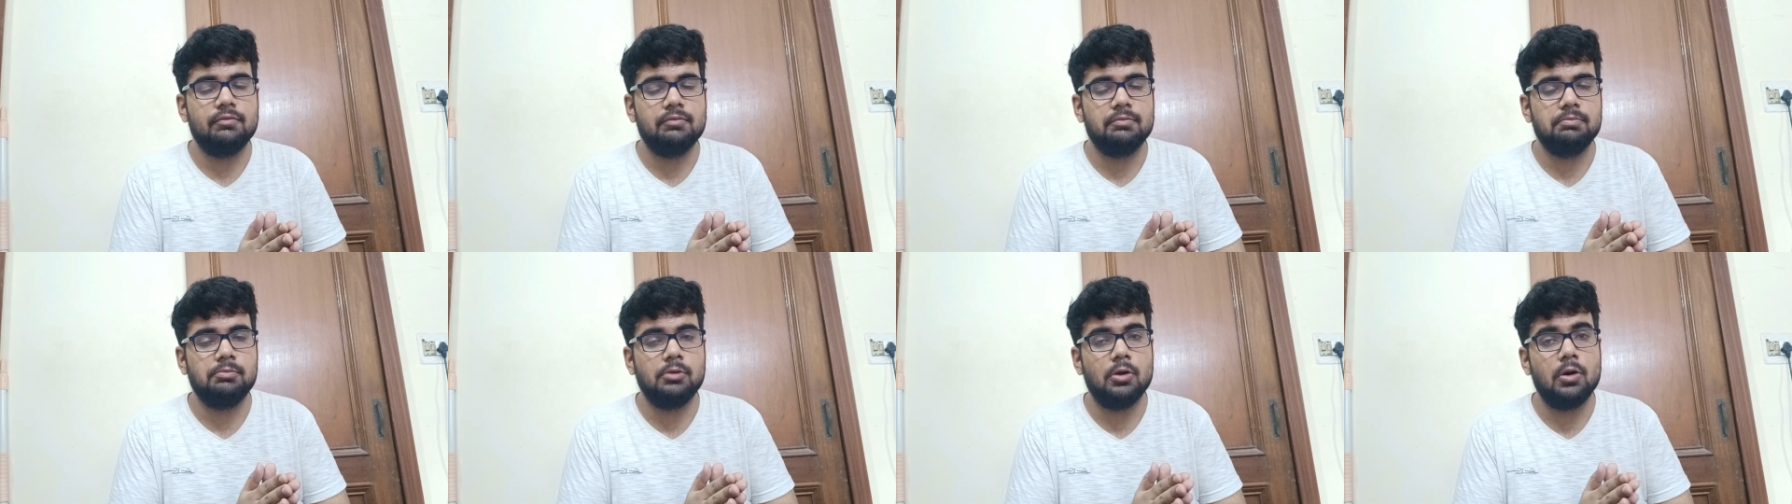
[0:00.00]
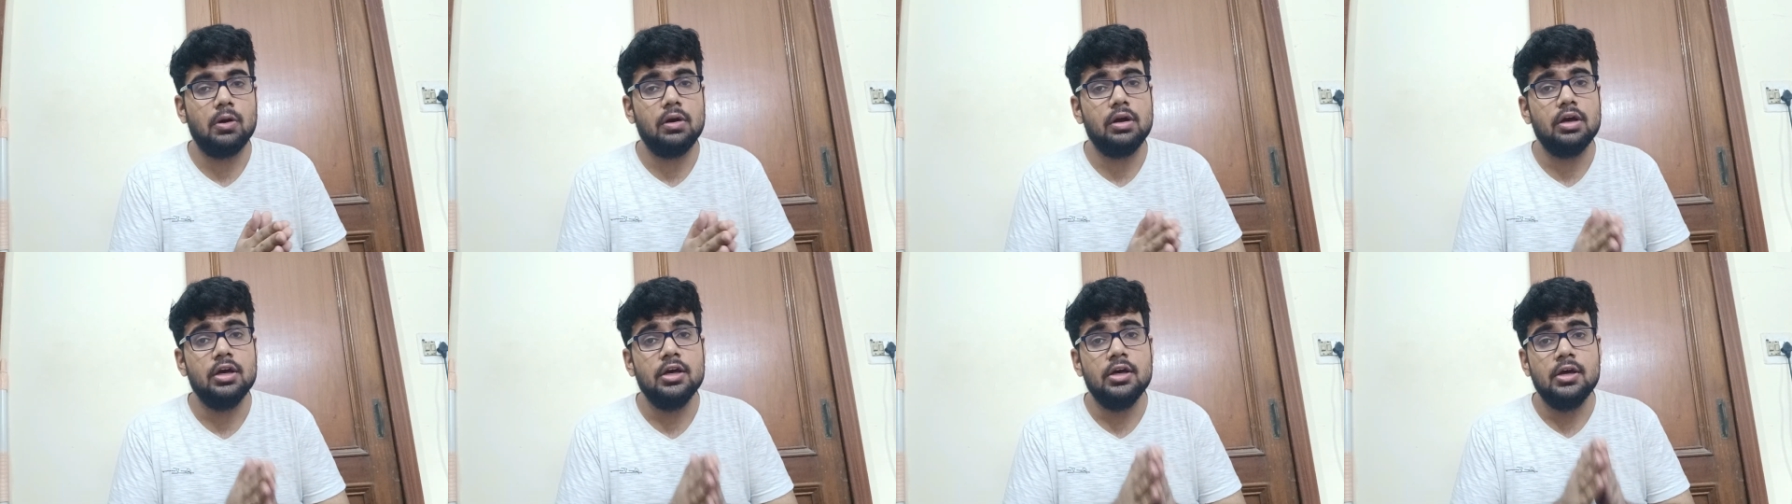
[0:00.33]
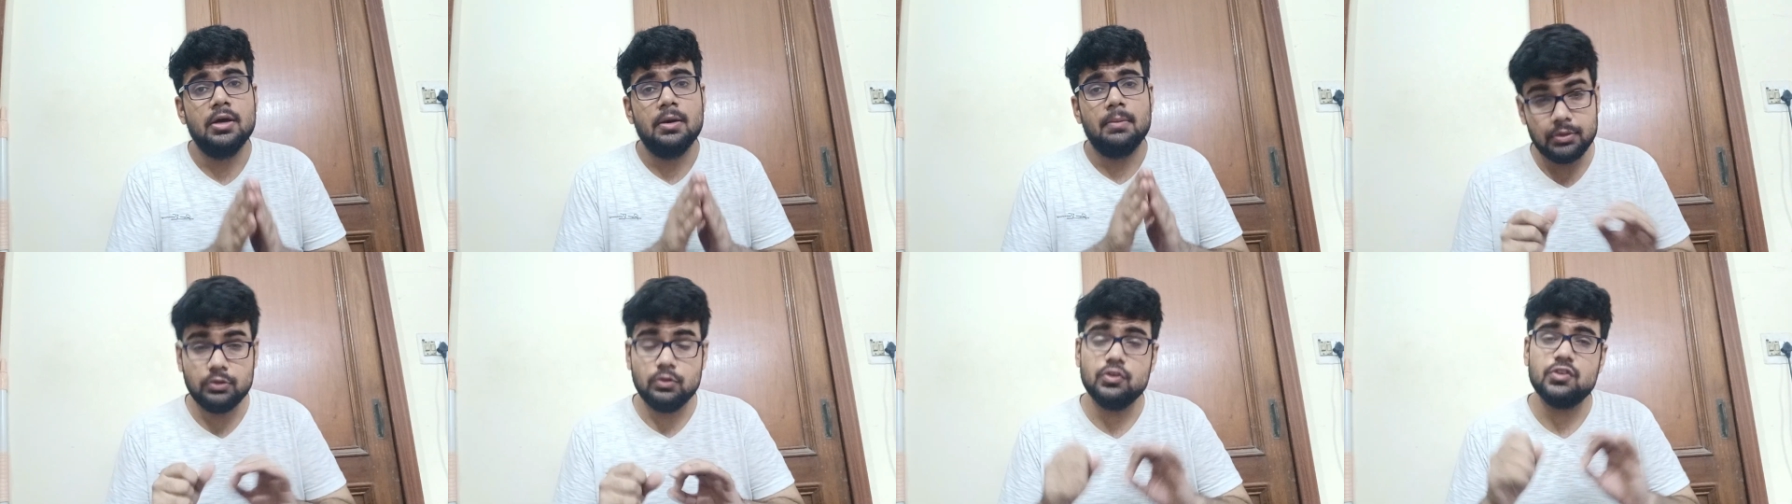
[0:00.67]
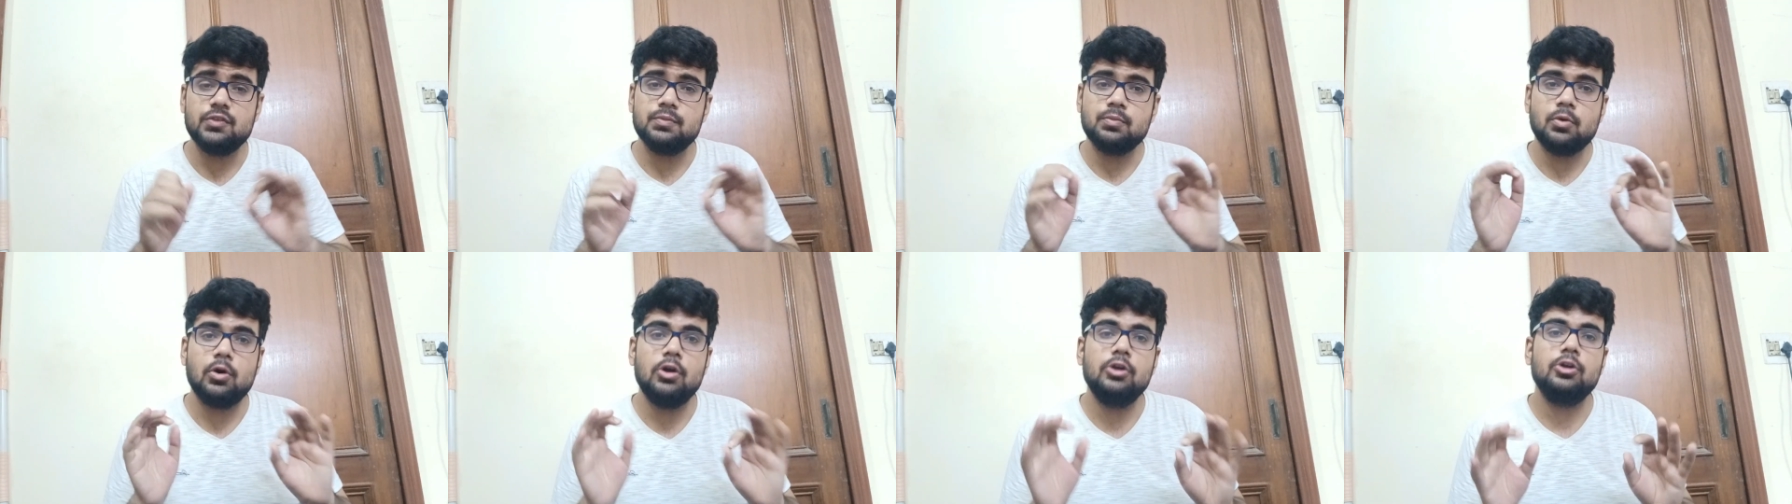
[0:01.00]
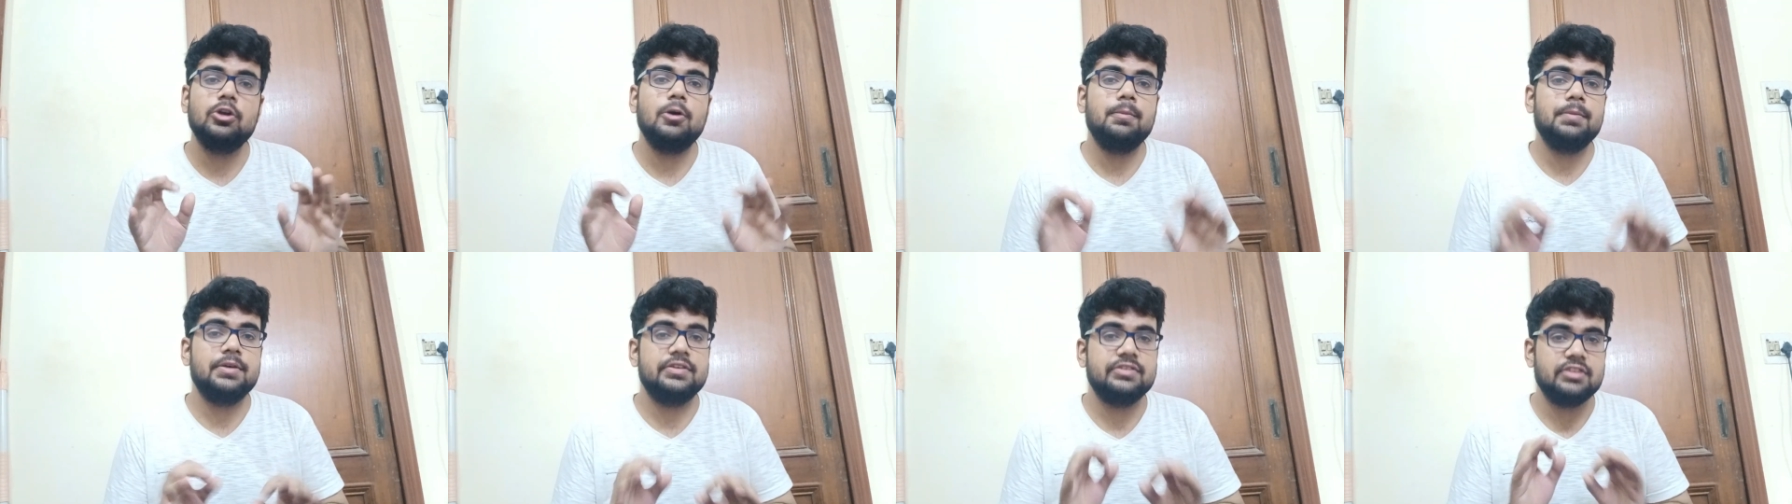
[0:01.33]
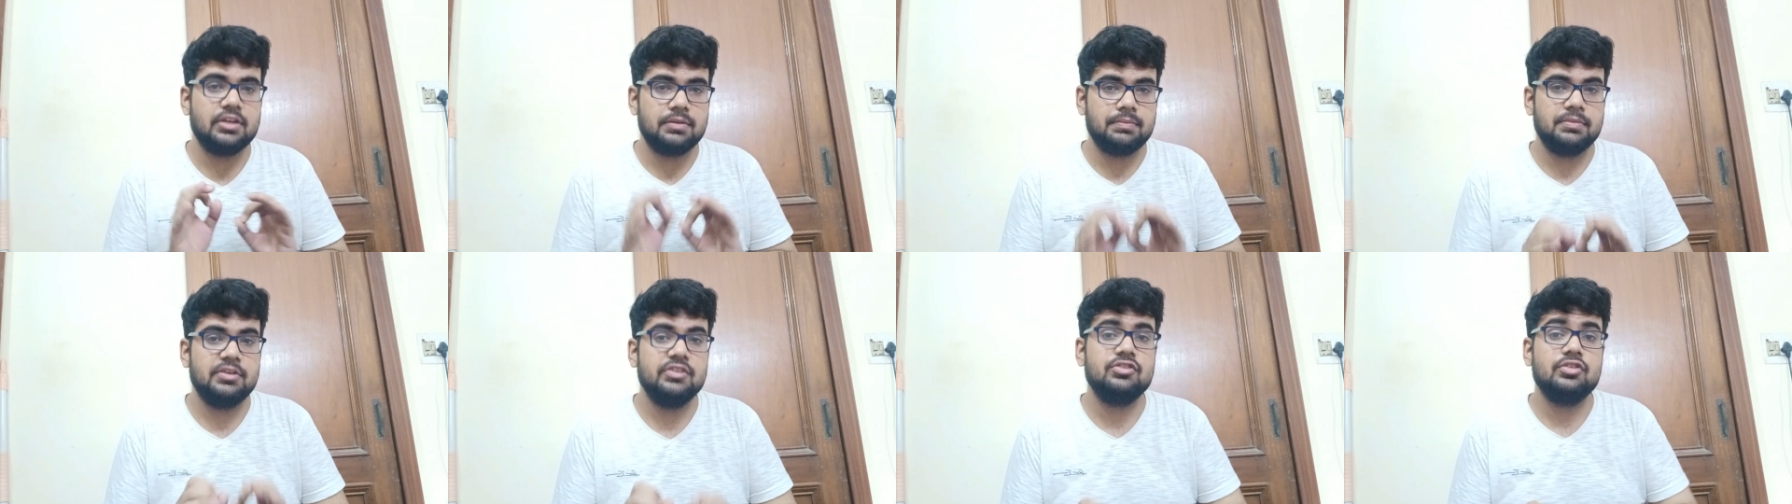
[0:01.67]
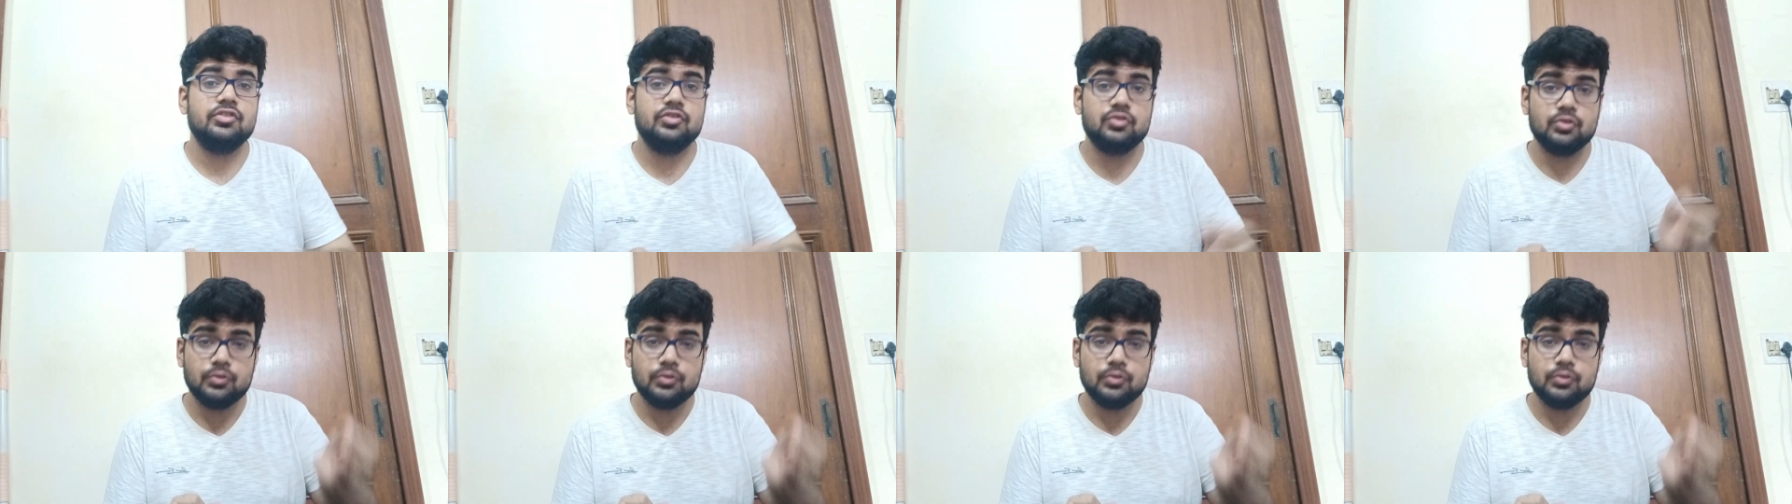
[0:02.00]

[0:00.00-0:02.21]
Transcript: blog, but those small topics are missed.